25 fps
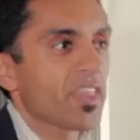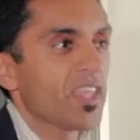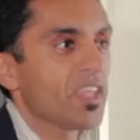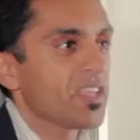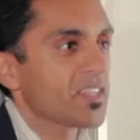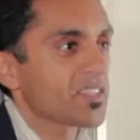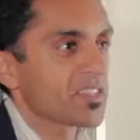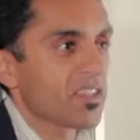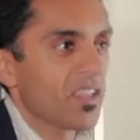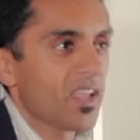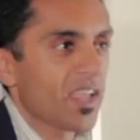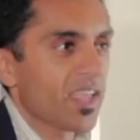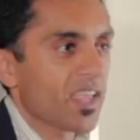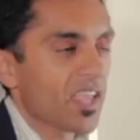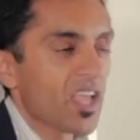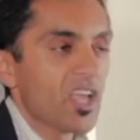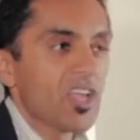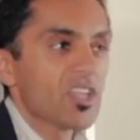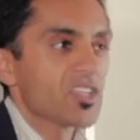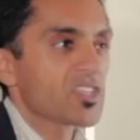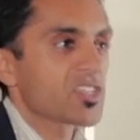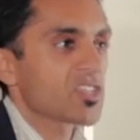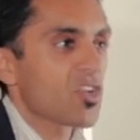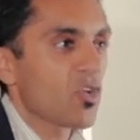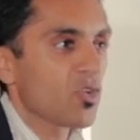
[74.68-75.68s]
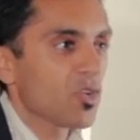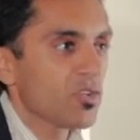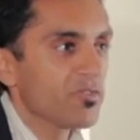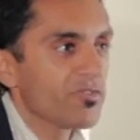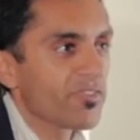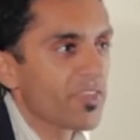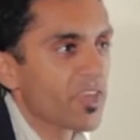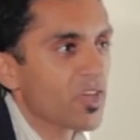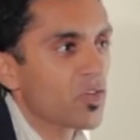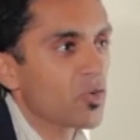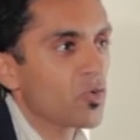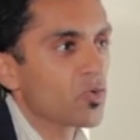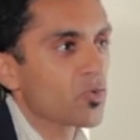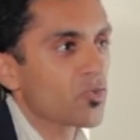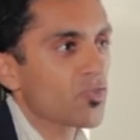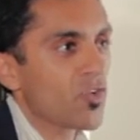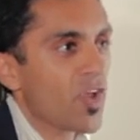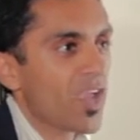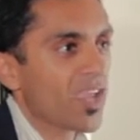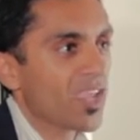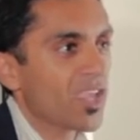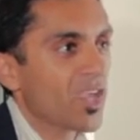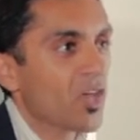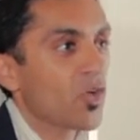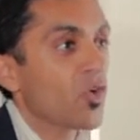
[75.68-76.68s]
things like stolen vehicle
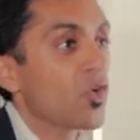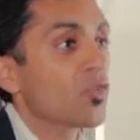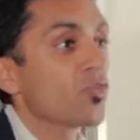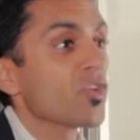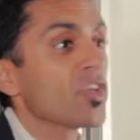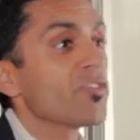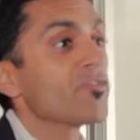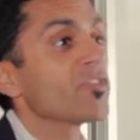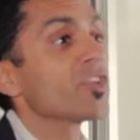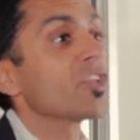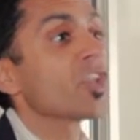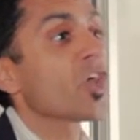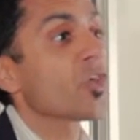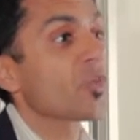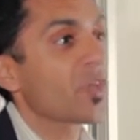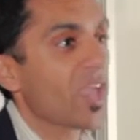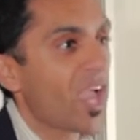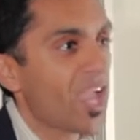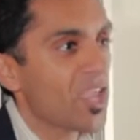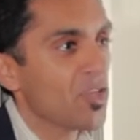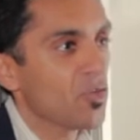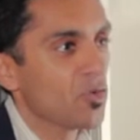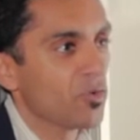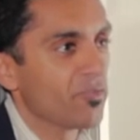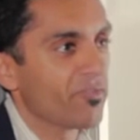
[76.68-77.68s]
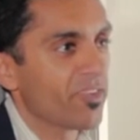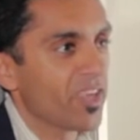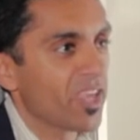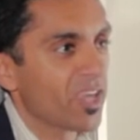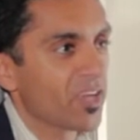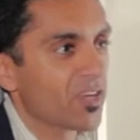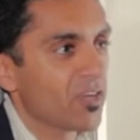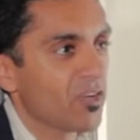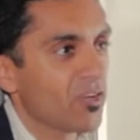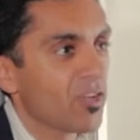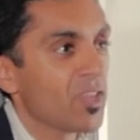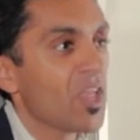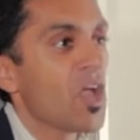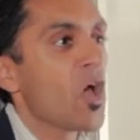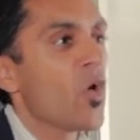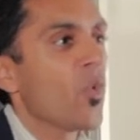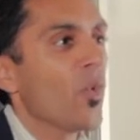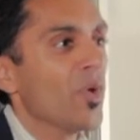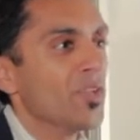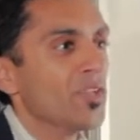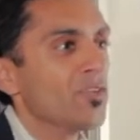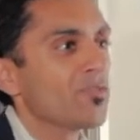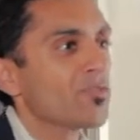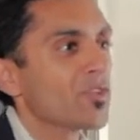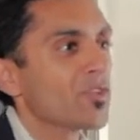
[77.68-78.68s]
tracking or even locate your vehicle when